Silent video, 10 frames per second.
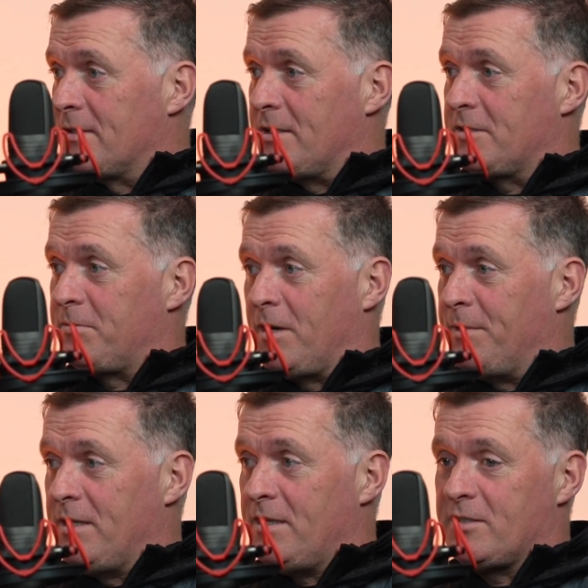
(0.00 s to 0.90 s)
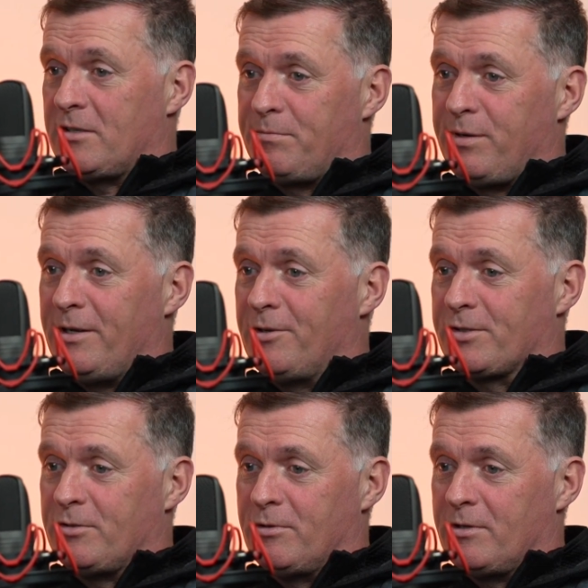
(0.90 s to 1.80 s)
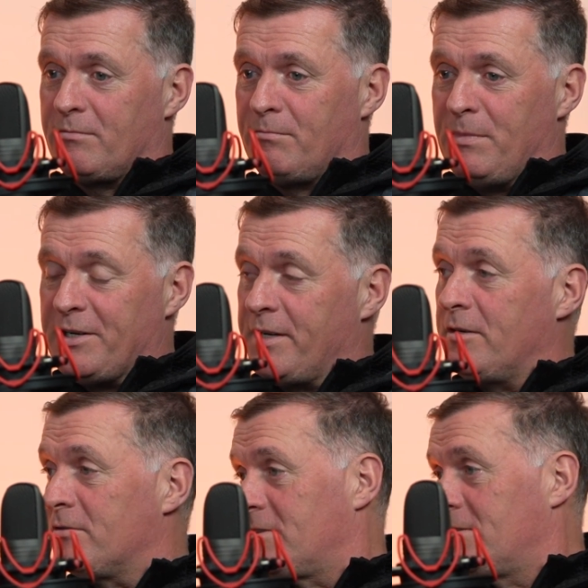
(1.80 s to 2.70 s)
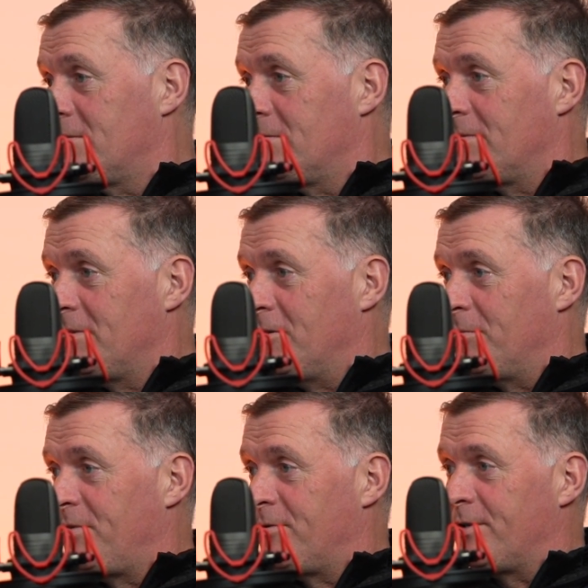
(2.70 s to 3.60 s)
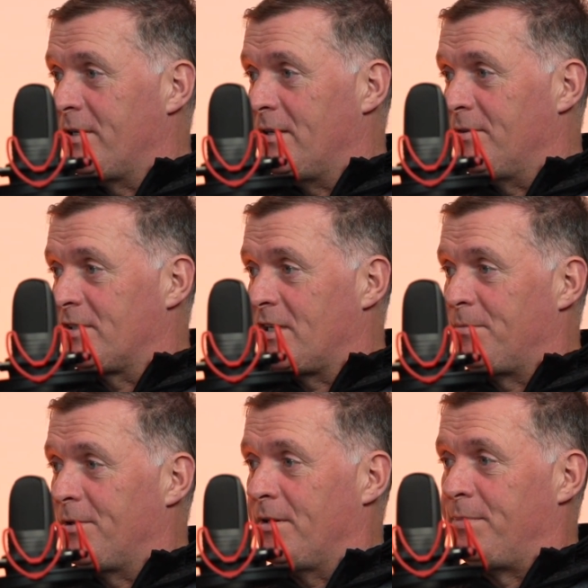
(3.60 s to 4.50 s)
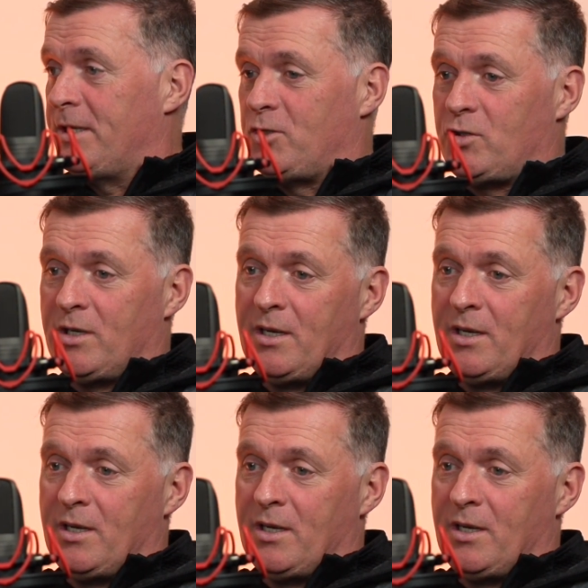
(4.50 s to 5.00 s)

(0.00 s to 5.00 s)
These are players who are millionaires, before they even step on the pitch.